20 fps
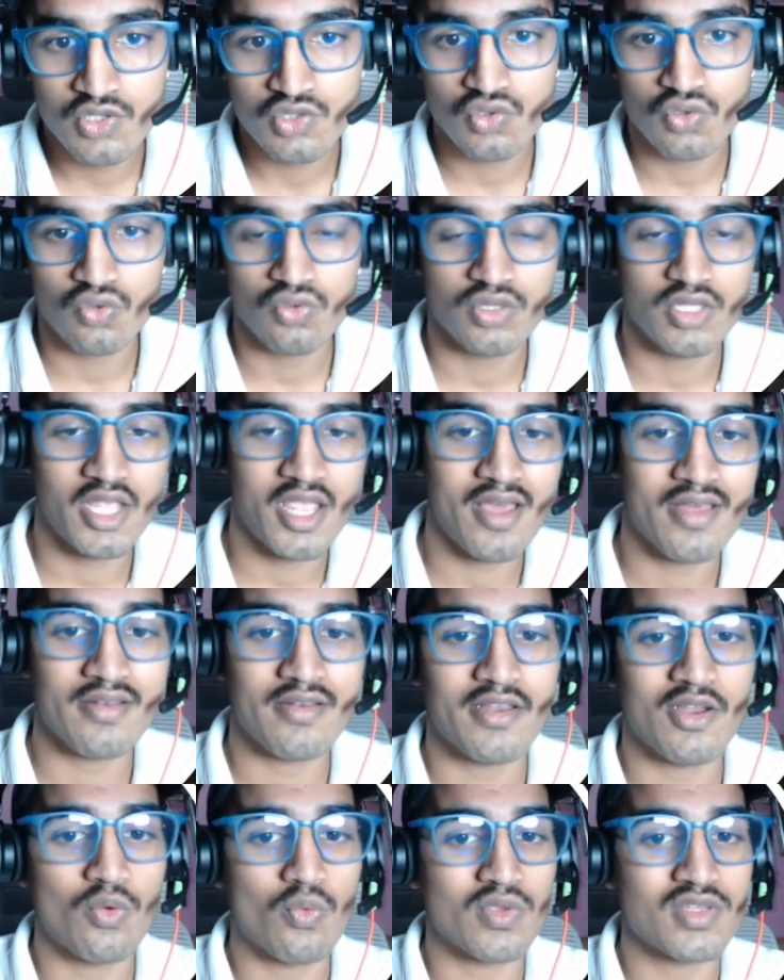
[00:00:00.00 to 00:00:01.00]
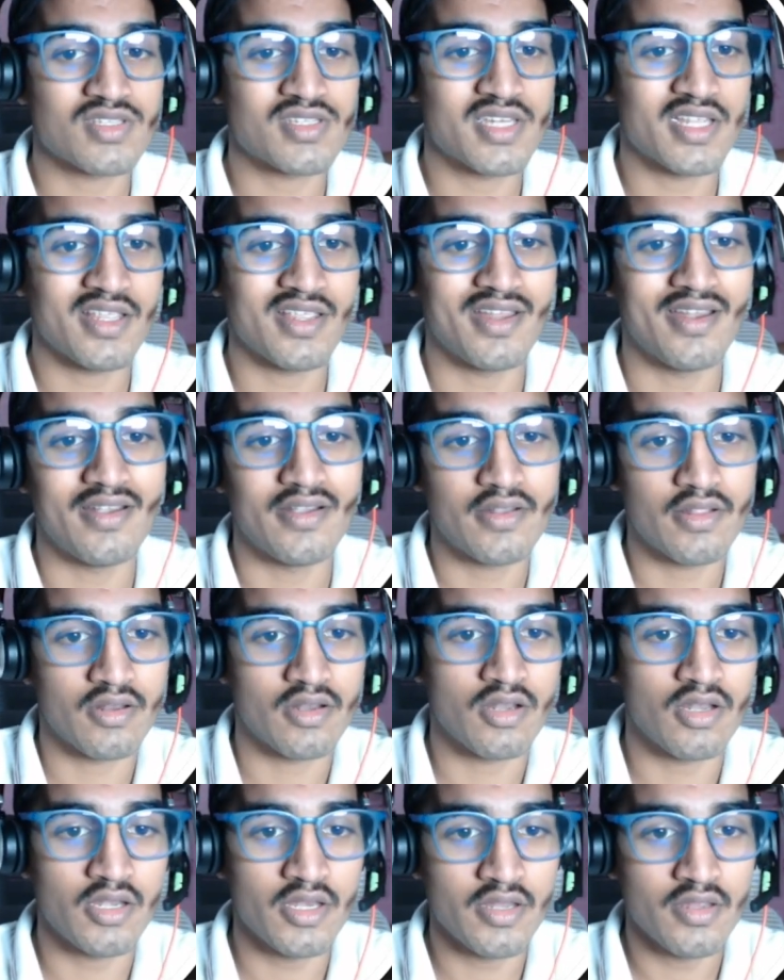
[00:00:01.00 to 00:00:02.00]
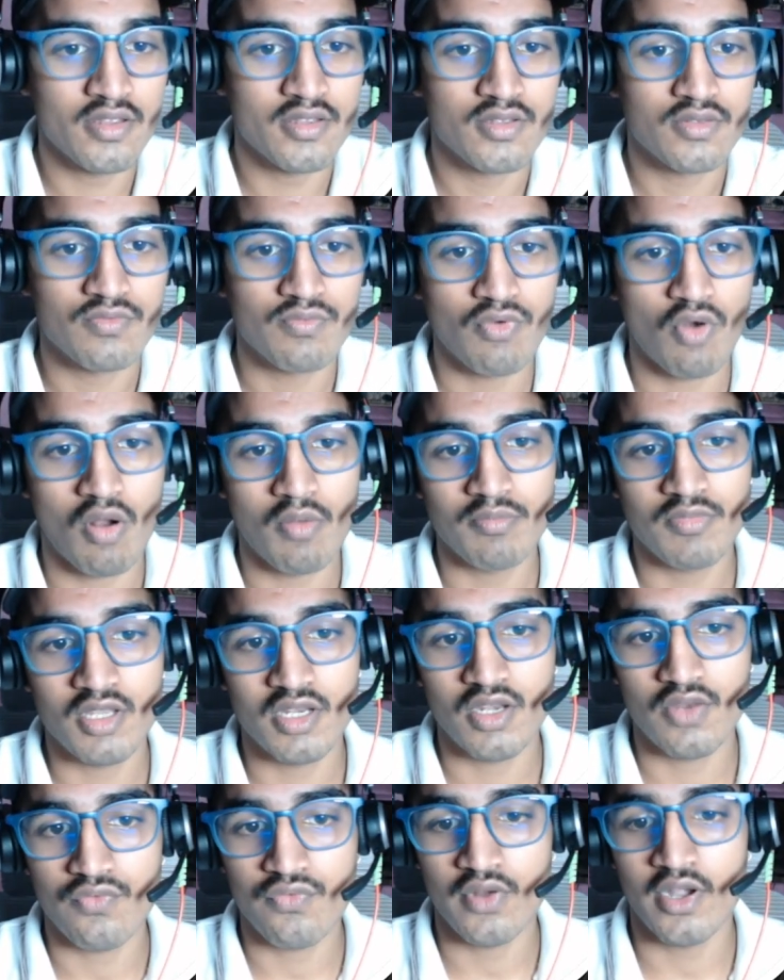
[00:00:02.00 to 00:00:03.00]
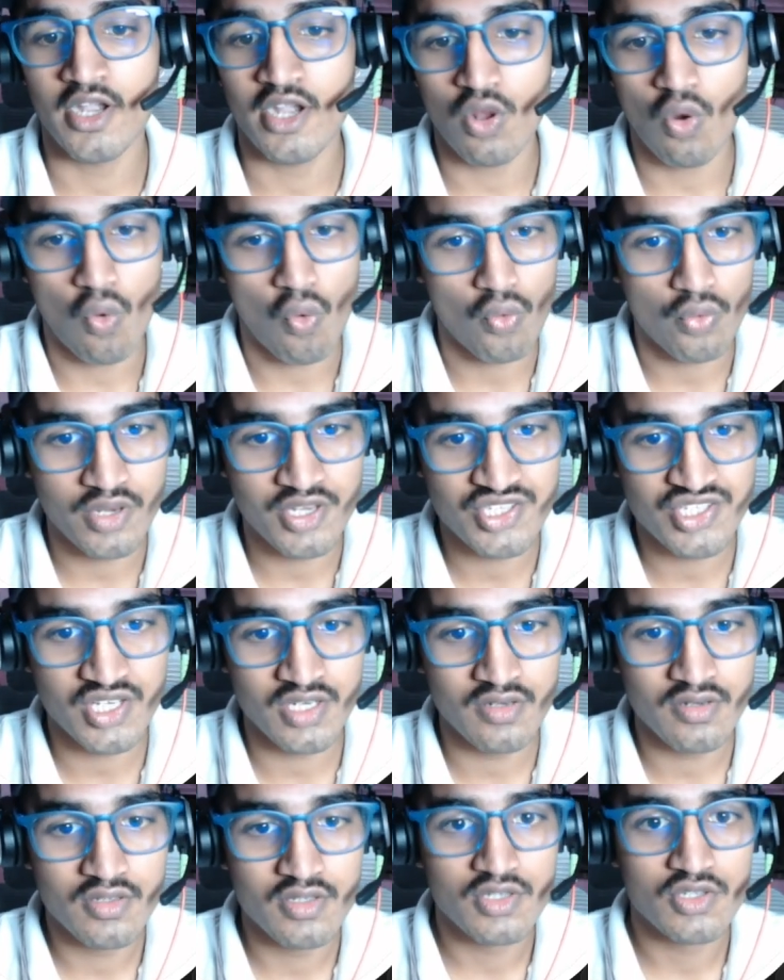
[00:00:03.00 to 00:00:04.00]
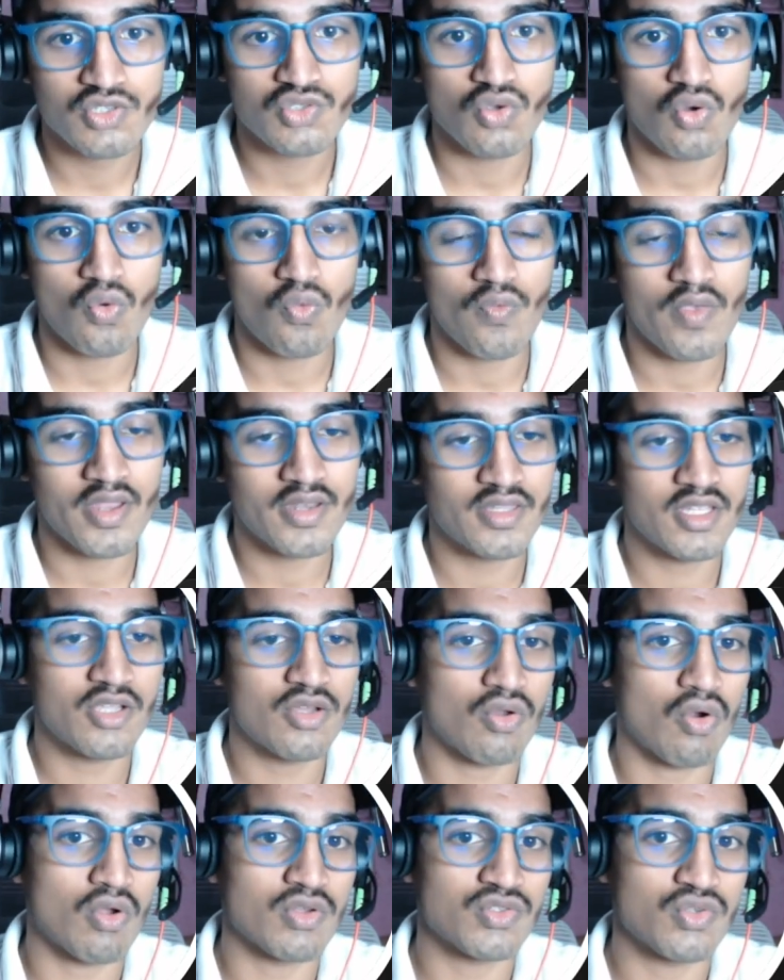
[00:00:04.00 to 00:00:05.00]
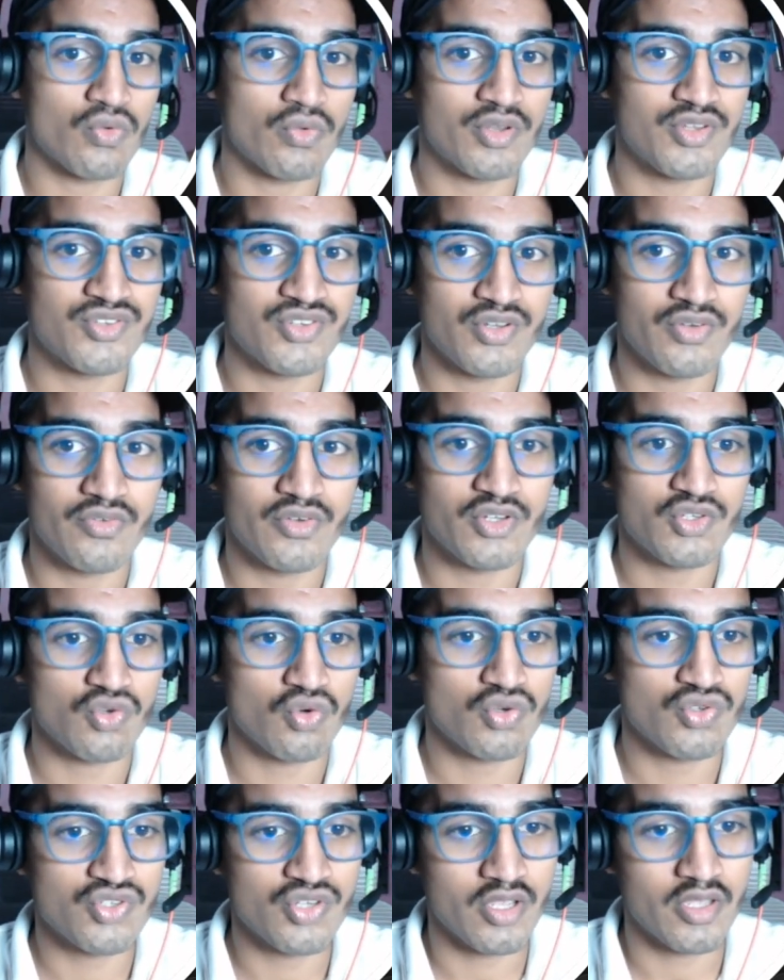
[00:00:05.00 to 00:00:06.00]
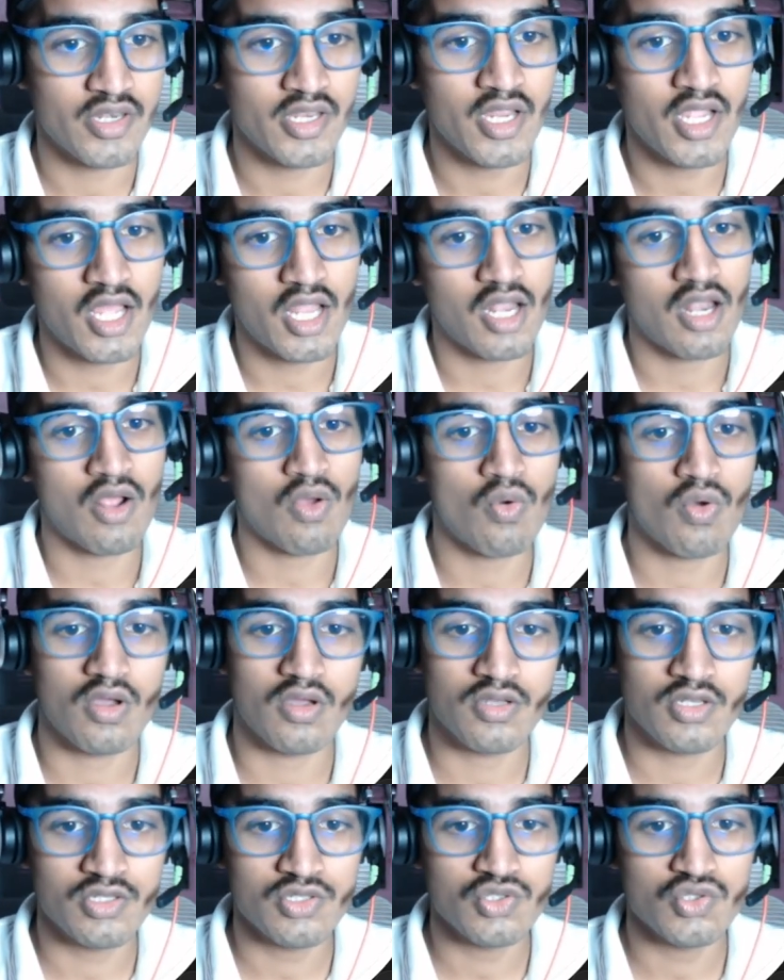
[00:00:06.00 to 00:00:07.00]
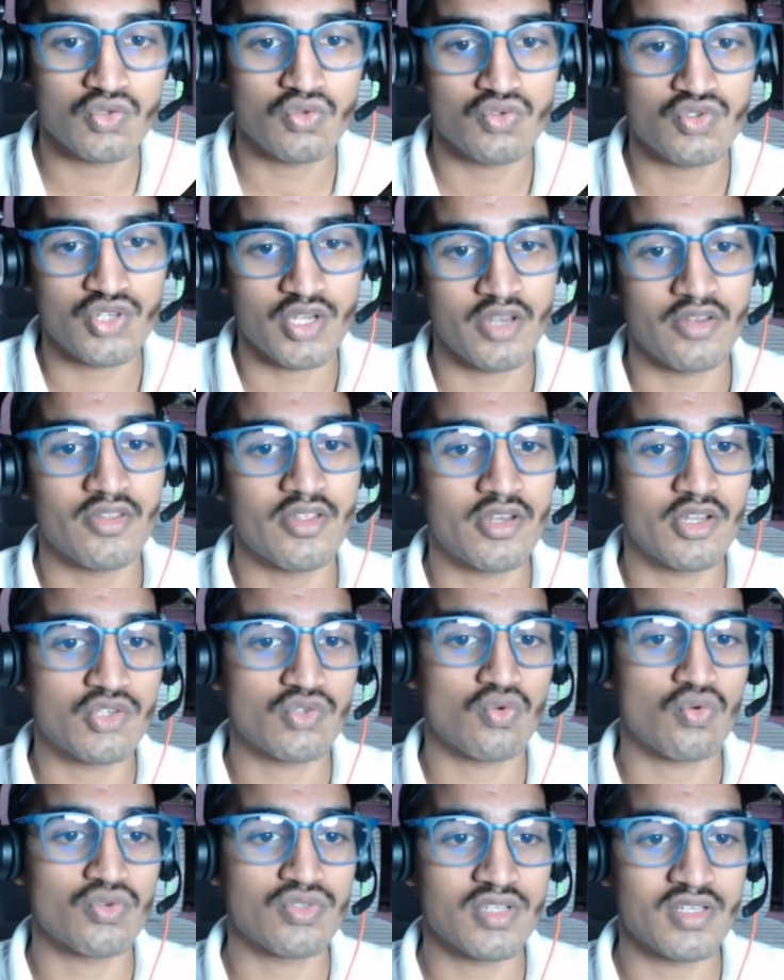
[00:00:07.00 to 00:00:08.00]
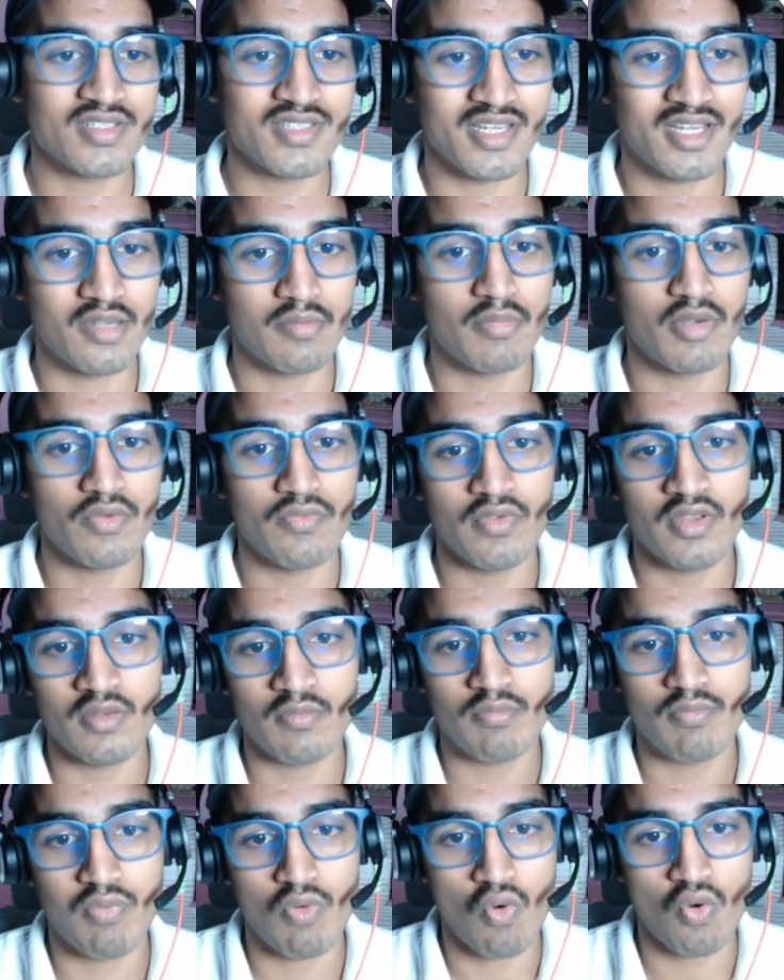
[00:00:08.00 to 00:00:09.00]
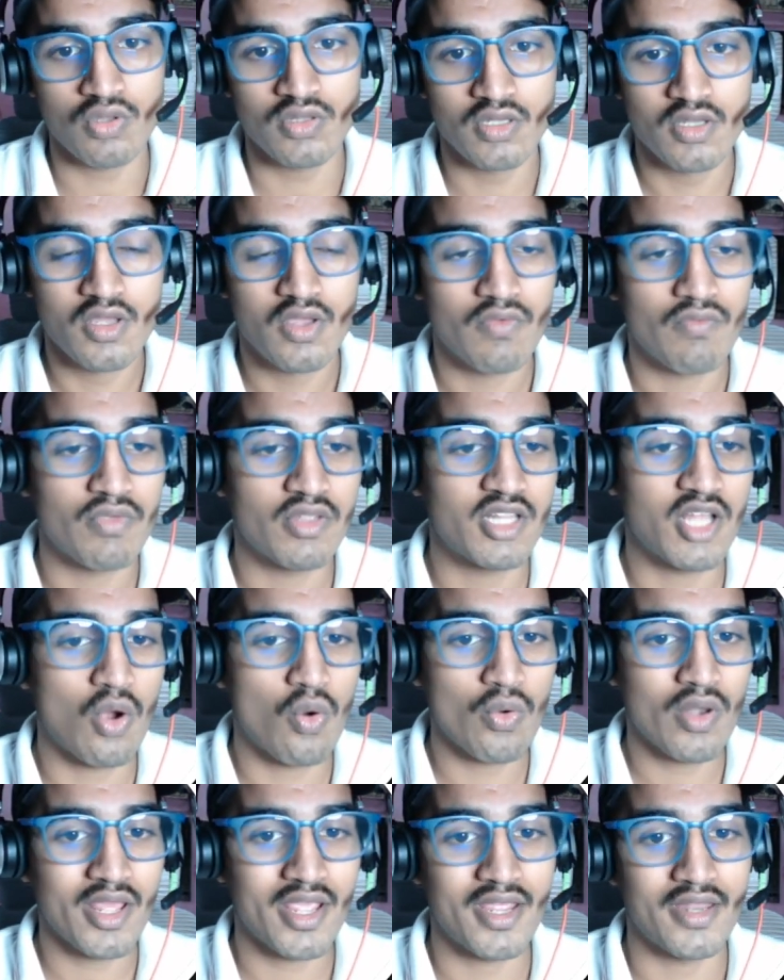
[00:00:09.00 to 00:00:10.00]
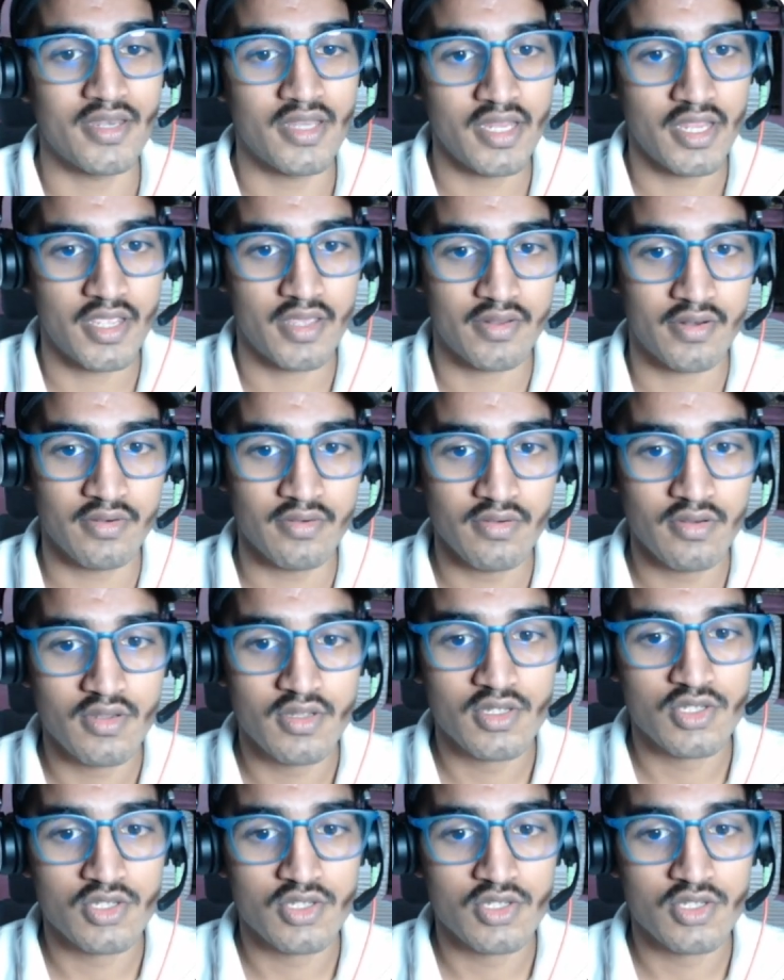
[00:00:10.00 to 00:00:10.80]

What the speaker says: So they are requesting internally from the different origin. So where the cross origin resource sharing allow us to share the resources in between both without any error.